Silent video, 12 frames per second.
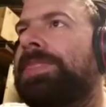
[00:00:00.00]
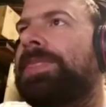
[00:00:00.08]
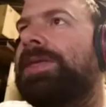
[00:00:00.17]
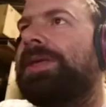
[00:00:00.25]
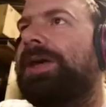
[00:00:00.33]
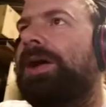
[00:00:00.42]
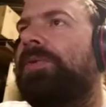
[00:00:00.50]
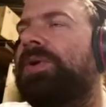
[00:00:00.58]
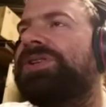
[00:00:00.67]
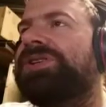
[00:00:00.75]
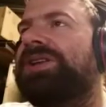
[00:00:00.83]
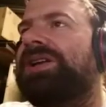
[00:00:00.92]
Okay,
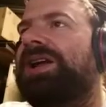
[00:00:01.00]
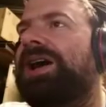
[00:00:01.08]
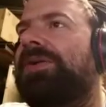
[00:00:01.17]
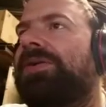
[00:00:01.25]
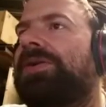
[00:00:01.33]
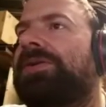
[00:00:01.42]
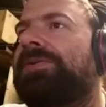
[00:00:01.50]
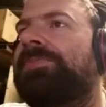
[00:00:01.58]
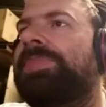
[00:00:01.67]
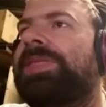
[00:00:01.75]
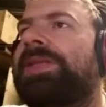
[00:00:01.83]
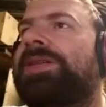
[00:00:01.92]
so that's it.
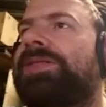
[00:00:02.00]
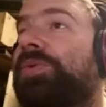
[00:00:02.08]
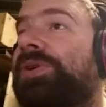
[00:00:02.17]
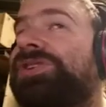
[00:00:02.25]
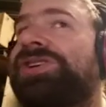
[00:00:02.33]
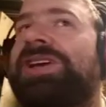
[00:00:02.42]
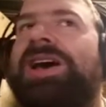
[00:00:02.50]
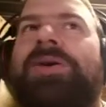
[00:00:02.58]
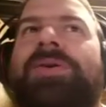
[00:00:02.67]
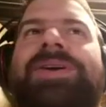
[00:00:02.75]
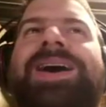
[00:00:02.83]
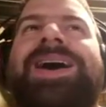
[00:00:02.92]
That's my witch.
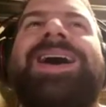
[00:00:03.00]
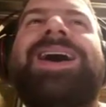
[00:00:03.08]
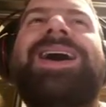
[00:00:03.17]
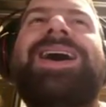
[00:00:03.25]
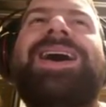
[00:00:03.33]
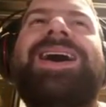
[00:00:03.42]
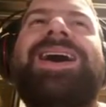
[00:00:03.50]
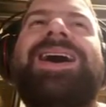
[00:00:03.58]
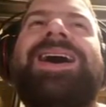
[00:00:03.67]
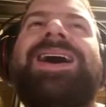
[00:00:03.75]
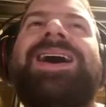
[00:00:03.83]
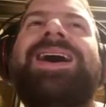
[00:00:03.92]
A
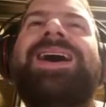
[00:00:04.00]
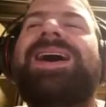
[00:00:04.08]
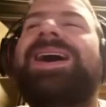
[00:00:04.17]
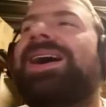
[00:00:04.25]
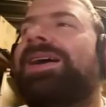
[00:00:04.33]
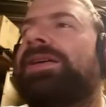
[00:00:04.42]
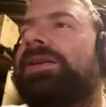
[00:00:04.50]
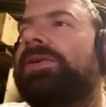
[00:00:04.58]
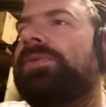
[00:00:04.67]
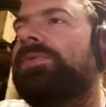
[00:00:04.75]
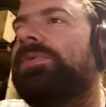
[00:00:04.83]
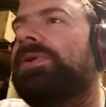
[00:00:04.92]
witch in an hour.
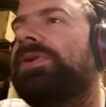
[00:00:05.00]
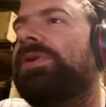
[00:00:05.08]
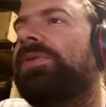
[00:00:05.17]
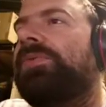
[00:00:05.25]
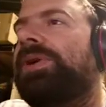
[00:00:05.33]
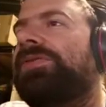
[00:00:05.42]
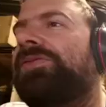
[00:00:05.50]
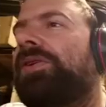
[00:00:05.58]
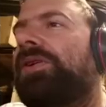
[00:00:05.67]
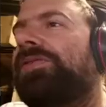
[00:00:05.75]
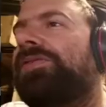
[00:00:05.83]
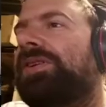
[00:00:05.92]
The witching
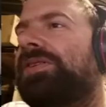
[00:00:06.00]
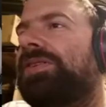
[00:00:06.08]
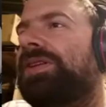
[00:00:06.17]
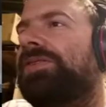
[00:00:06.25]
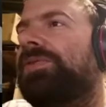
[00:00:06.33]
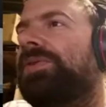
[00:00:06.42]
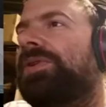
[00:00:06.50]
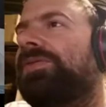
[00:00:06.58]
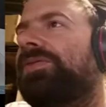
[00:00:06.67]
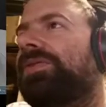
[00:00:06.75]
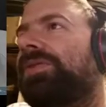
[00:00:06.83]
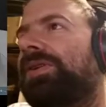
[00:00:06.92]
hour.
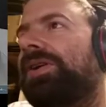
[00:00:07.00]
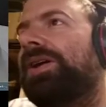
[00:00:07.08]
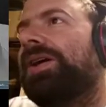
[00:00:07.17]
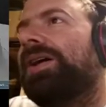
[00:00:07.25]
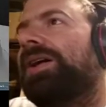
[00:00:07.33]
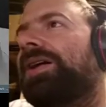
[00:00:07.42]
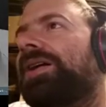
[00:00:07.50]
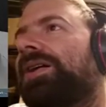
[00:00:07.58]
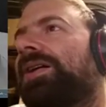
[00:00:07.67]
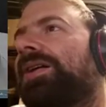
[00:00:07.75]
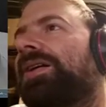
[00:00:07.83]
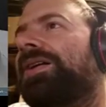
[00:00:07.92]
Ha!
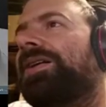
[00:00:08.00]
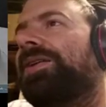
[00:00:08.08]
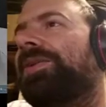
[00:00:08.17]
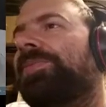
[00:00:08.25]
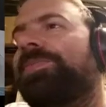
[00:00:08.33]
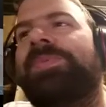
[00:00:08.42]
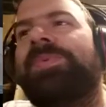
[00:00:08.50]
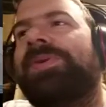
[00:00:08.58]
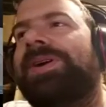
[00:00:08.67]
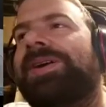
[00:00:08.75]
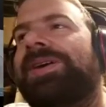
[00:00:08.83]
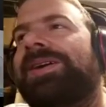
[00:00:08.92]
Where's your
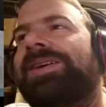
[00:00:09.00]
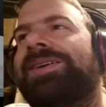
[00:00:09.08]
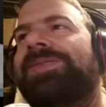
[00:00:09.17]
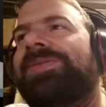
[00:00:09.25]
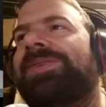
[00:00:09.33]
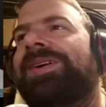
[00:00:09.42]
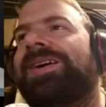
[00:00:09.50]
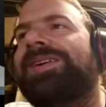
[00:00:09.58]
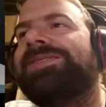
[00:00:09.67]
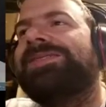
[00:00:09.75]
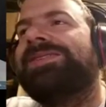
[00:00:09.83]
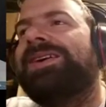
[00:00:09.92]
hot chick that you wanted
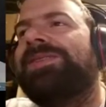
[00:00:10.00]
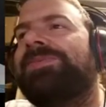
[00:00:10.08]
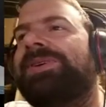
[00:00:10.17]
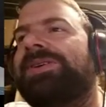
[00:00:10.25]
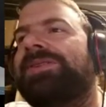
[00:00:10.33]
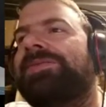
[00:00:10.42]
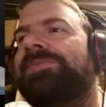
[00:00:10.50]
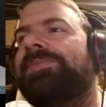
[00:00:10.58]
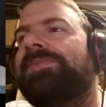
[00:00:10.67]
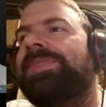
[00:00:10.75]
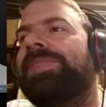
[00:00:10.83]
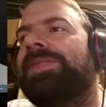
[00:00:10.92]
to do?
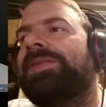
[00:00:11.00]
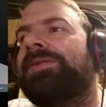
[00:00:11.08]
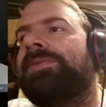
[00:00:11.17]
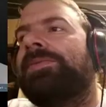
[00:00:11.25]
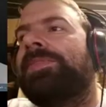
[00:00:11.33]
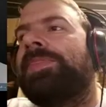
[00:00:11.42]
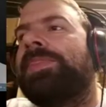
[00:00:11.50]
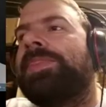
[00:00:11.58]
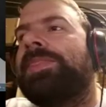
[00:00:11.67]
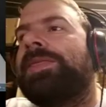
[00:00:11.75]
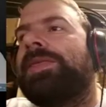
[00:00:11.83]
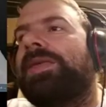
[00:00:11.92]
Oh
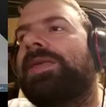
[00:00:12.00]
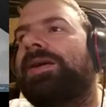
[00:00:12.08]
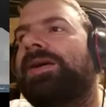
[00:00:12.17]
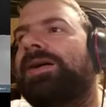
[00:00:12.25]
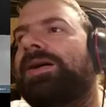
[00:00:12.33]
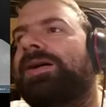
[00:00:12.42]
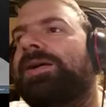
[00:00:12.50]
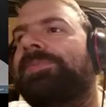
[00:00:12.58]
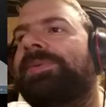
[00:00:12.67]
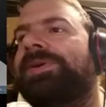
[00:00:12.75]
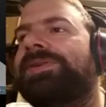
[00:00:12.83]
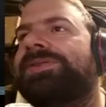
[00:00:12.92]
boy, you
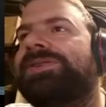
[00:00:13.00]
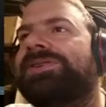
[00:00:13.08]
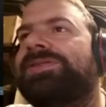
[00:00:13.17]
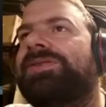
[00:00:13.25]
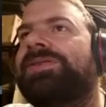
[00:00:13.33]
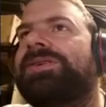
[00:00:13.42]
guys got me.